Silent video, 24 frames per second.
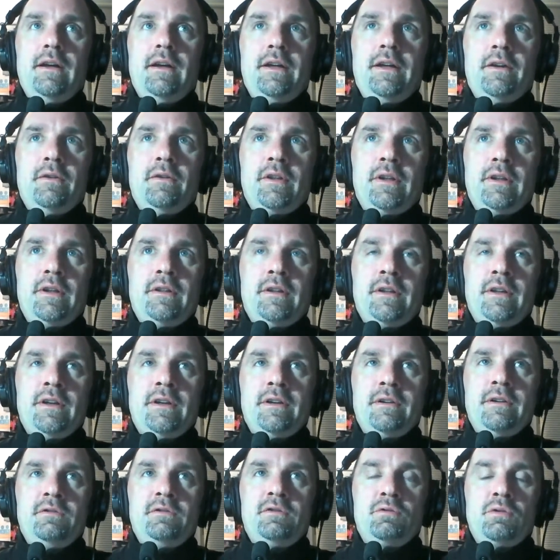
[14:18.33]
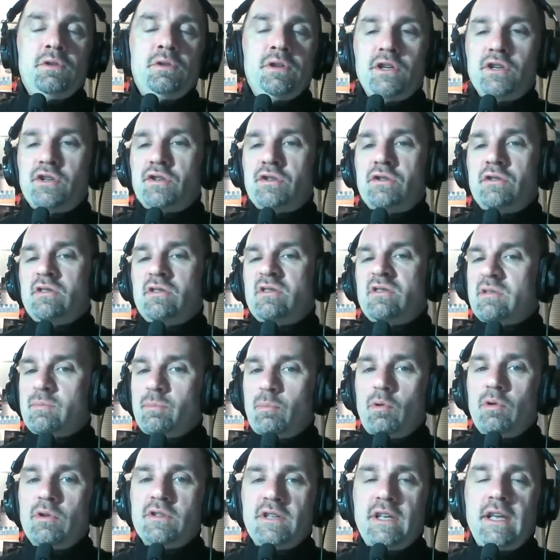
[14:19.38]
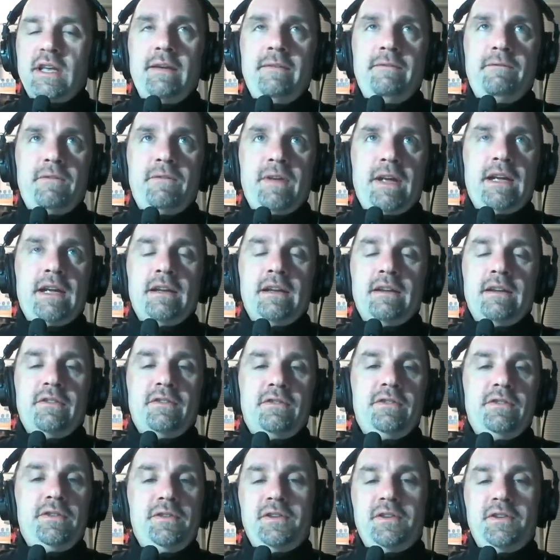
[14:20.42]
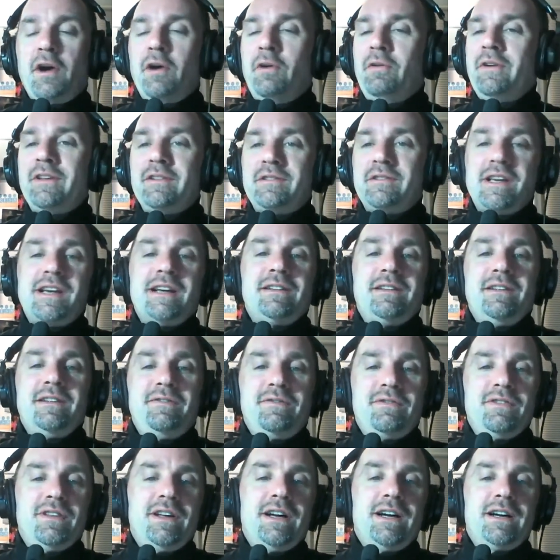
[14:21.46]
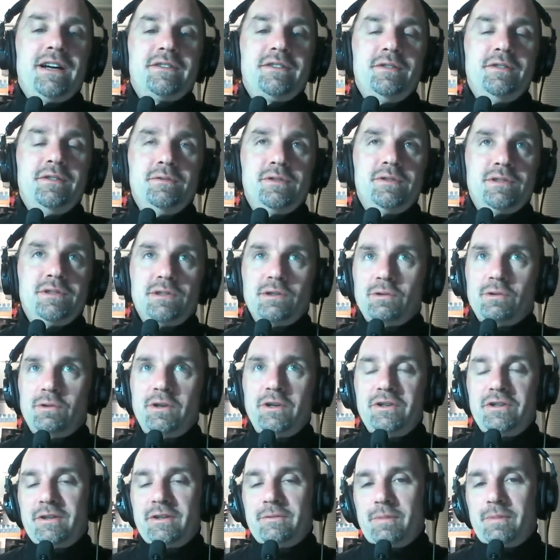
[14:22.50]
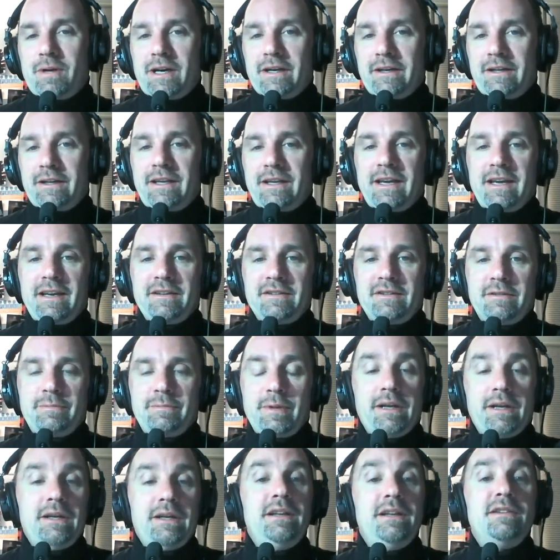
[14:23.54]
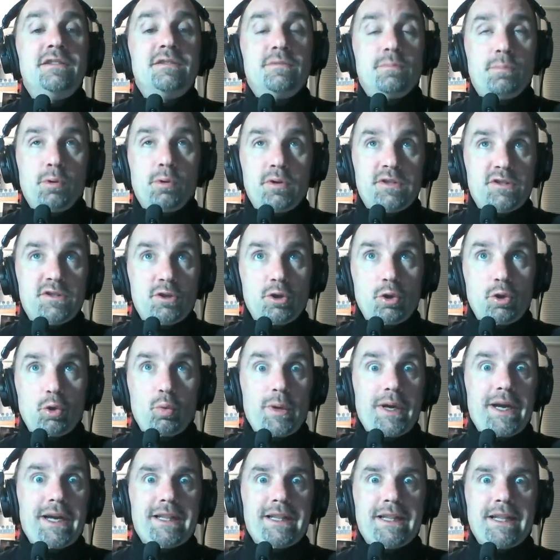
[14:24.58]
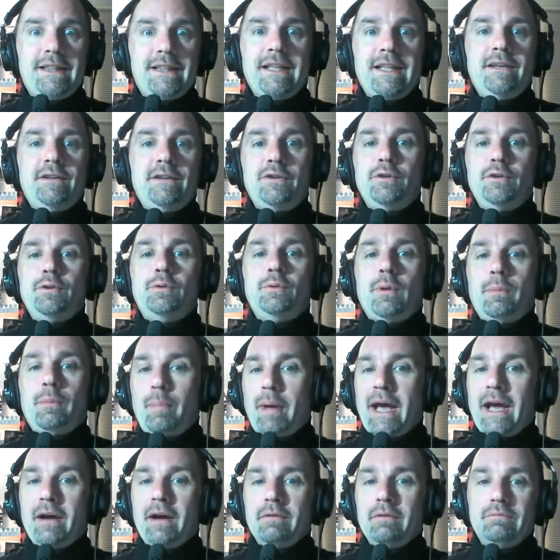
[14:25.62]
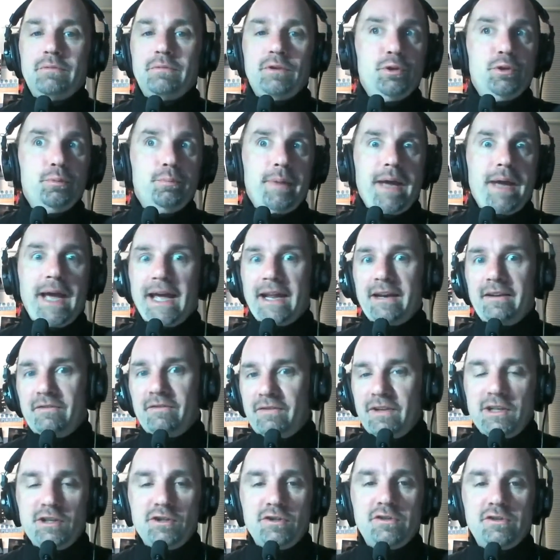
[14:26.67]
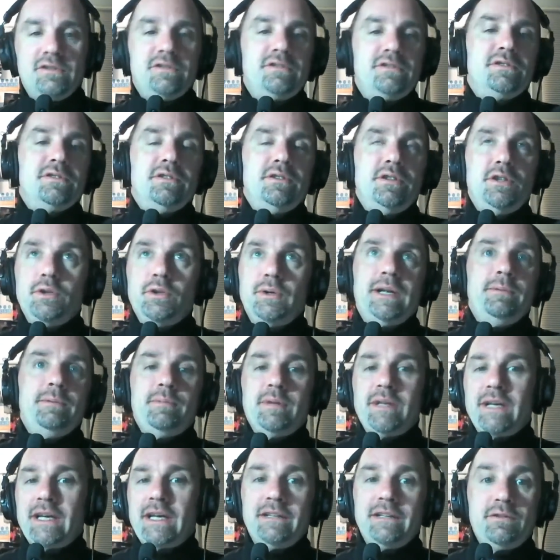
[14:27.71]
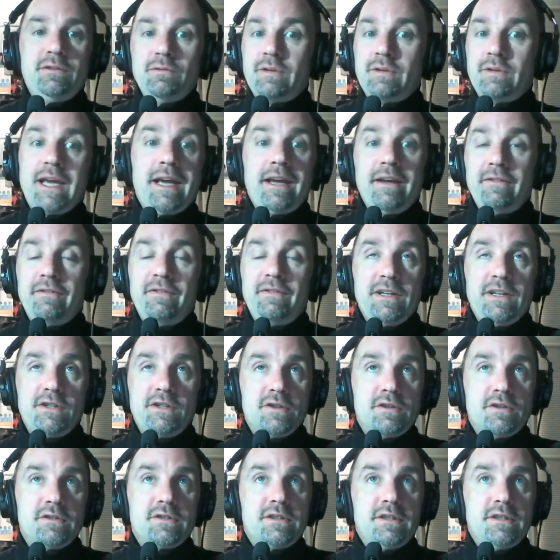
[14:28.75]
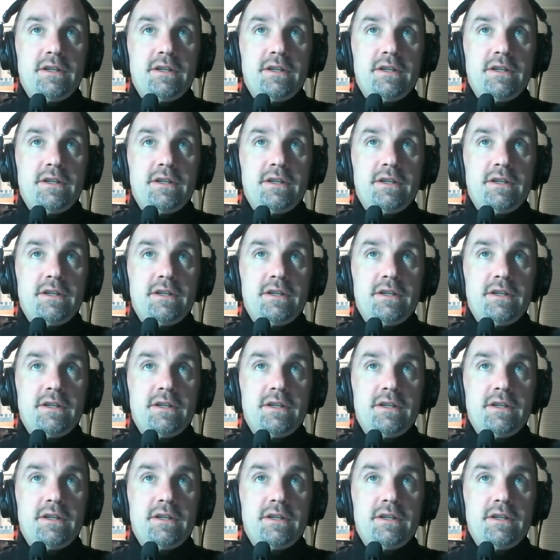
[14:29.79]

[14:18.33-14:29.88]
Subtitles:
the traditional sports game fans don't exactly flock to stories and podcasts about esports the way that they do about new Madden features or new NBA 2K features.